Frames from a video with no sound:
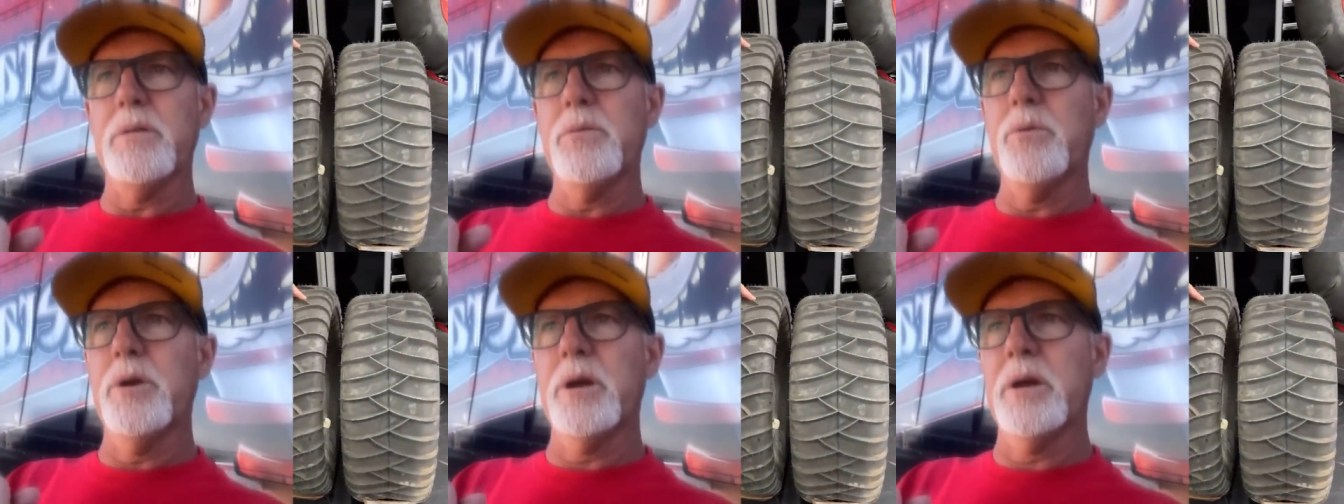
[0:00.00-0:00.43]

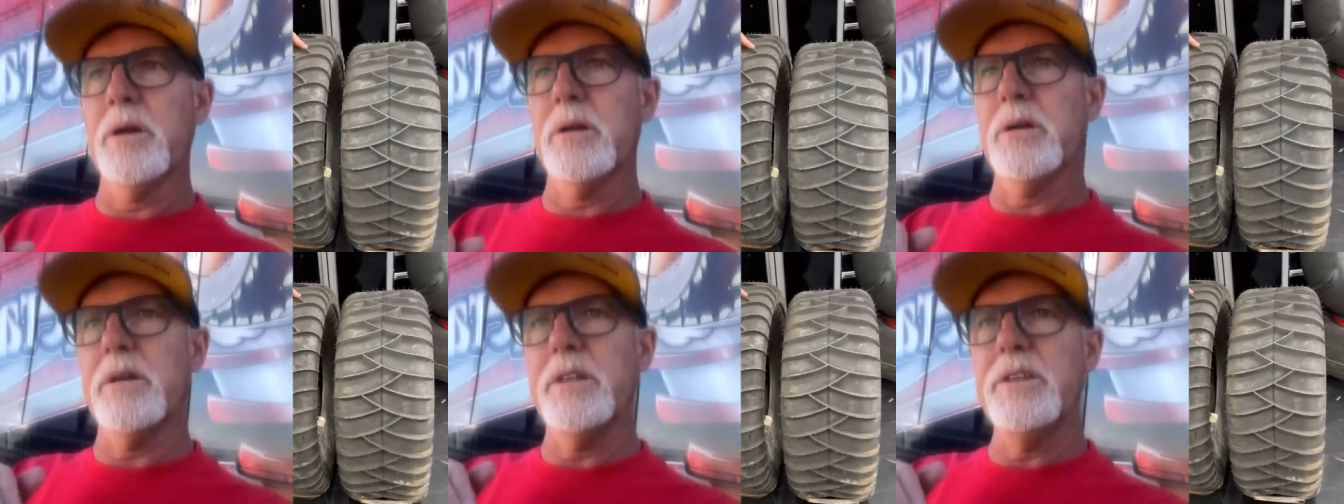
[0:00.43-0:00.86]

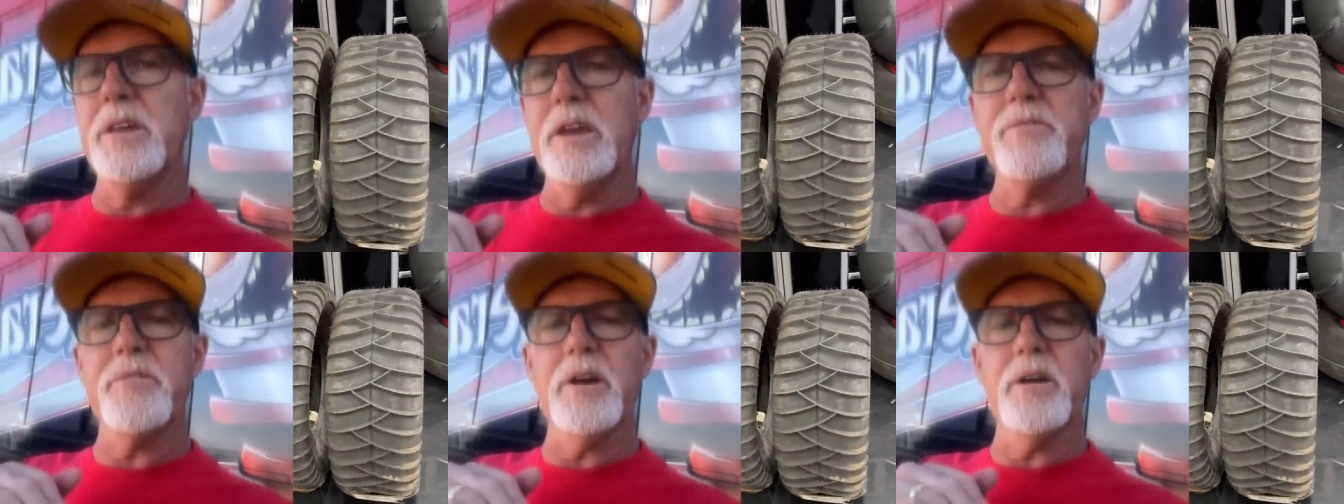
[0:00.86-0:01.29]
Where
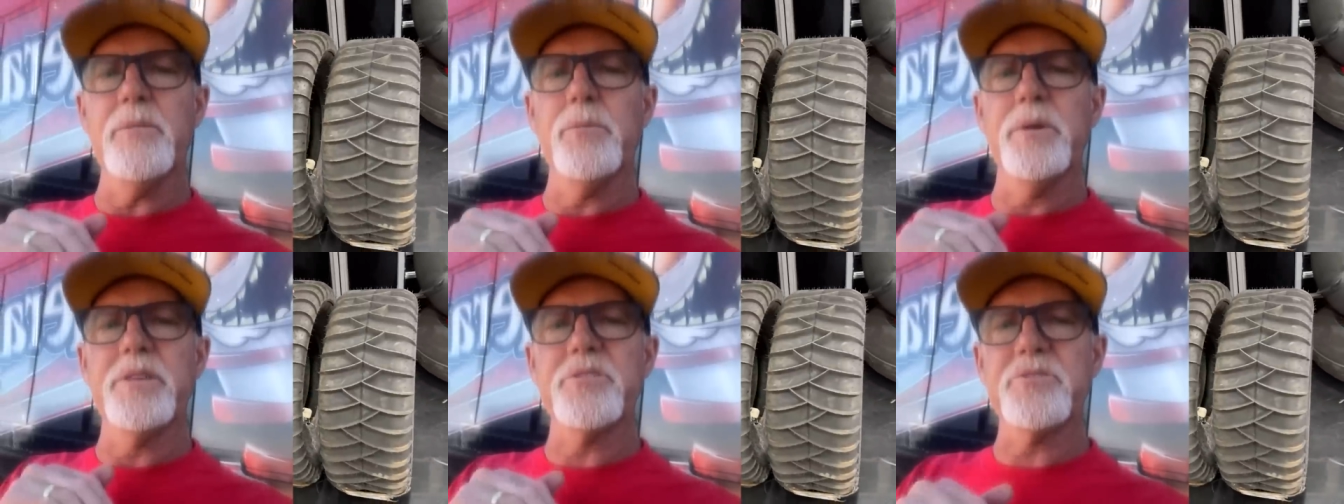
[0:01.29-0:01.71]

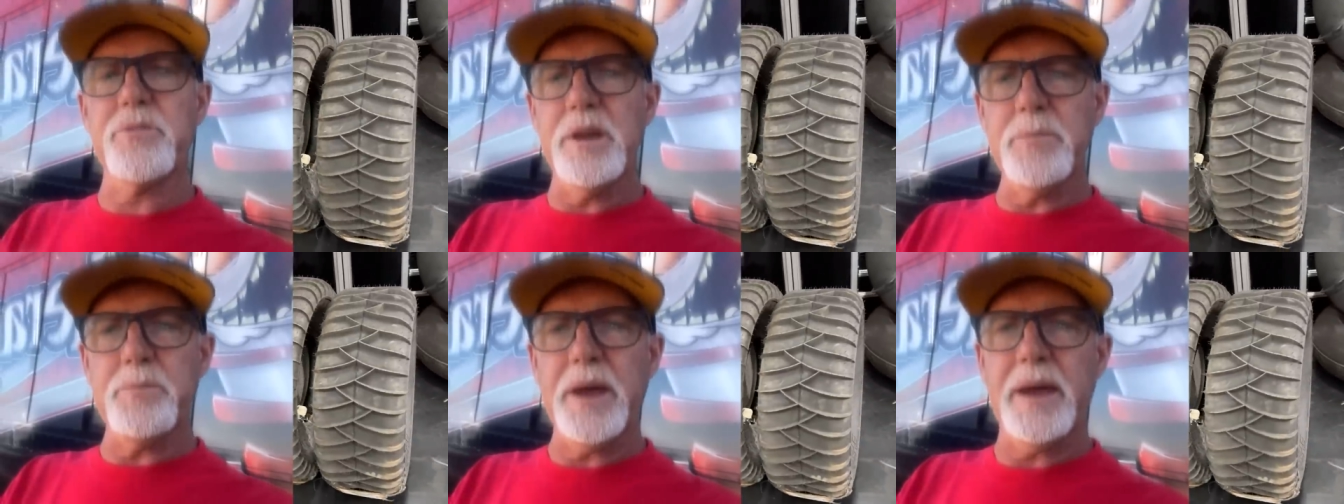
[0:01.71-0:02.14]
with a
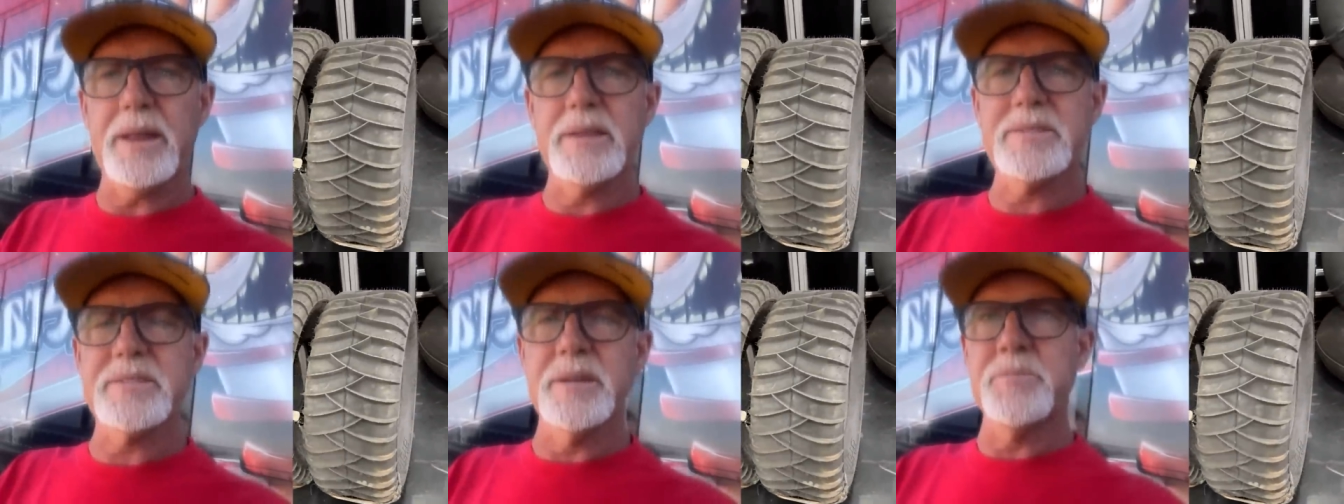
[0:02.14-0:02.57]
straight
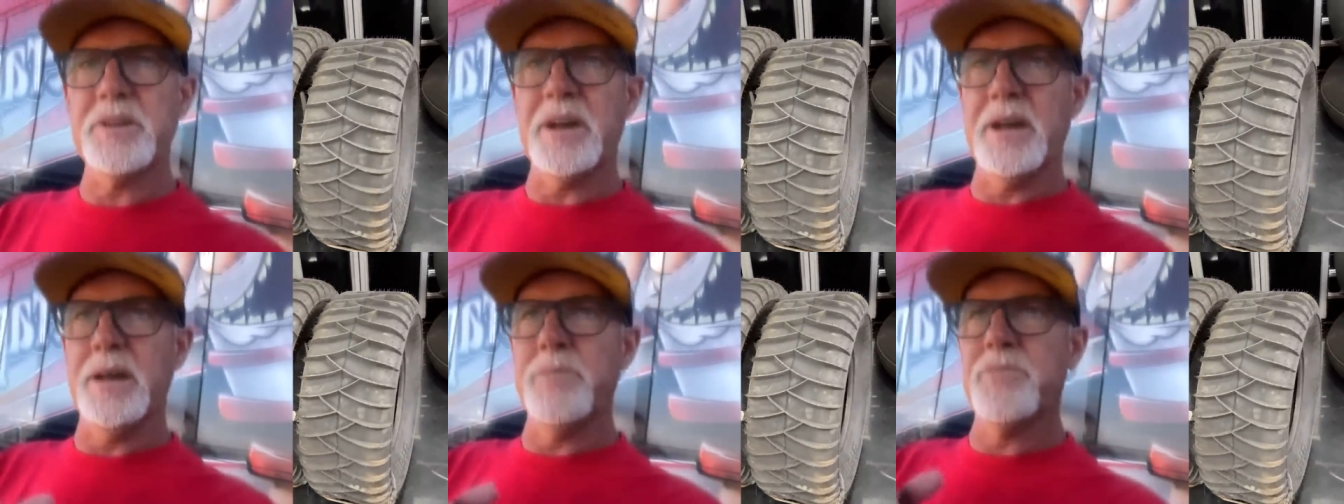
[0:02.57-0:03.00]
paddle,
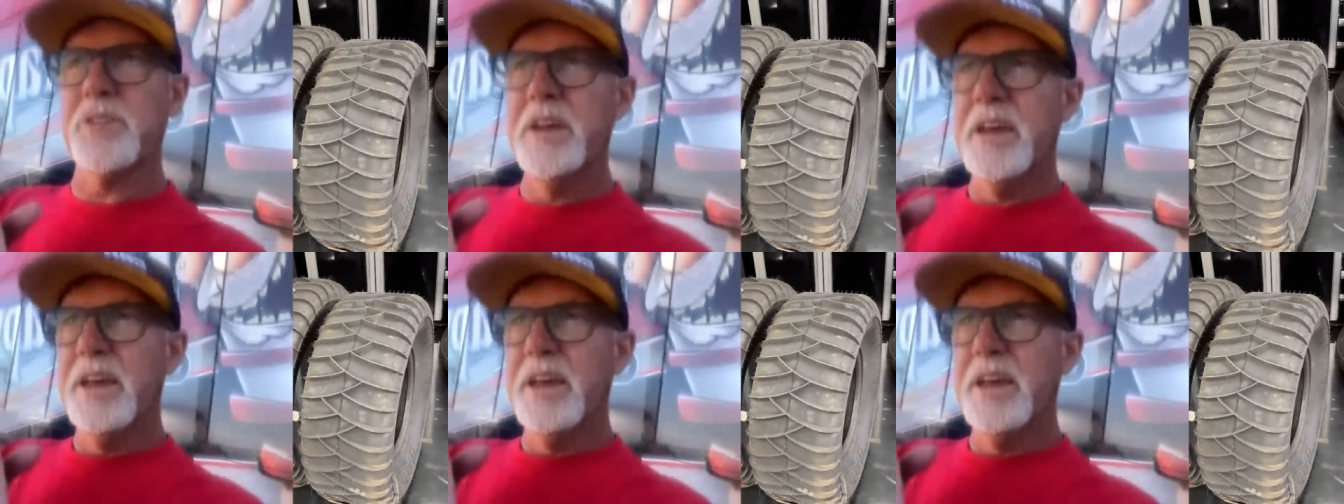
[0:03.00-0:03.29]
sometimes